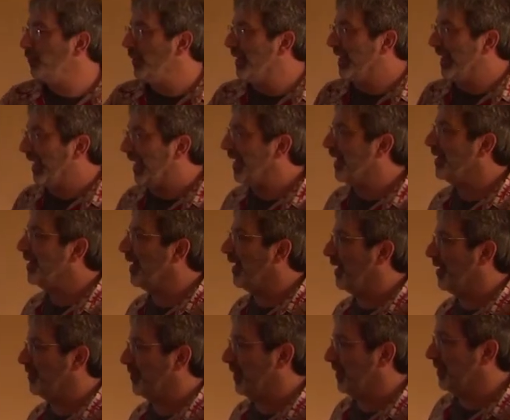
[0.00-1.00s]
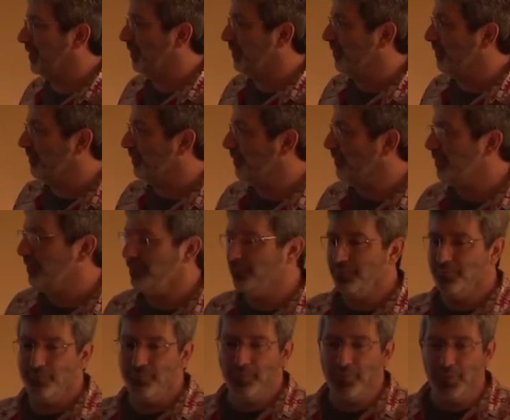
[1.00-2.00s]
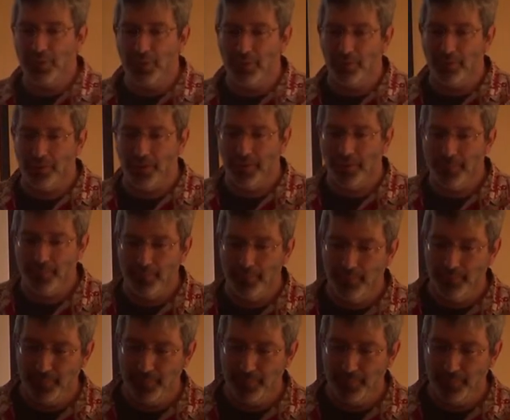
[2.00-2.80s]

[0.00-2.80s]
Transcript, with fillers: we can have it. Okay?